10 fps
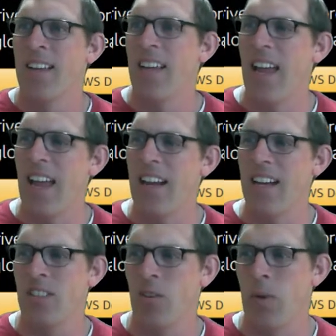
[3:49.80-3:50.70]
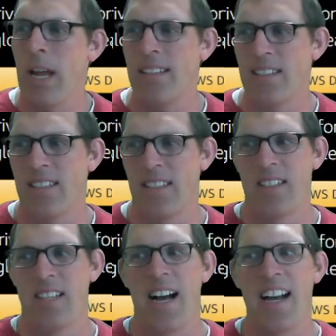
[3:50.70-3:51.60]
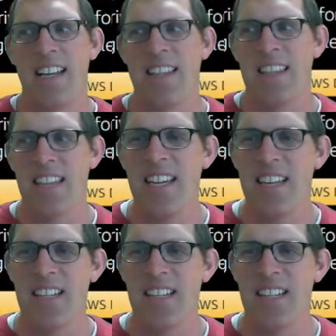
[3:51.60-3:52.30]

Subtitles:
and it is a race. I think